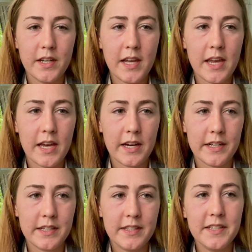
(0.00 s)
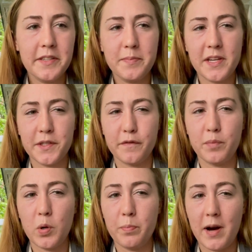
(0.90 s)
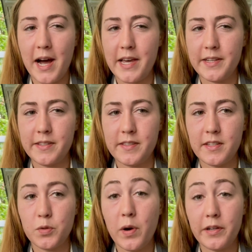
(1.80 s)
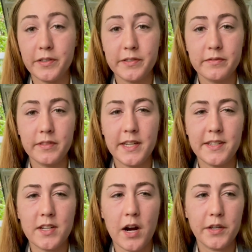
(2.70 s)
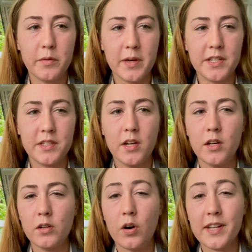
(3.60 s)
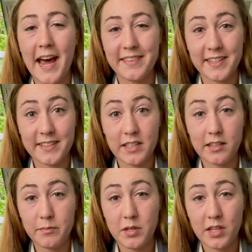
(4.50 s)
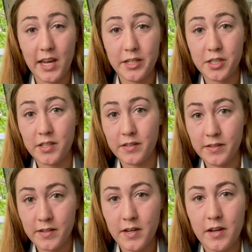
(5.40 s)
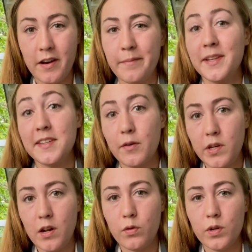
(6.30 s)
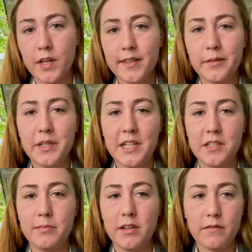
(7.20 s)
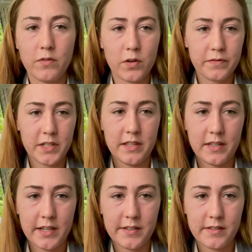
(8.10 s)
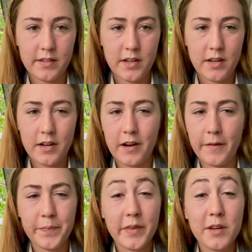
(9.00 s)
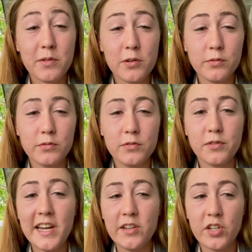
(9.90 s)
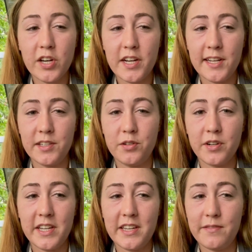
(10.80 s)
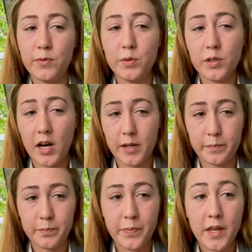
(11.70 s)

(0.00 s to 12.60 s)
and this is because of Pope Pius XII, his document called Ethics and Communications. Um, that's how we know that we need to be involved in this. Um, he wrote, great good and great evil come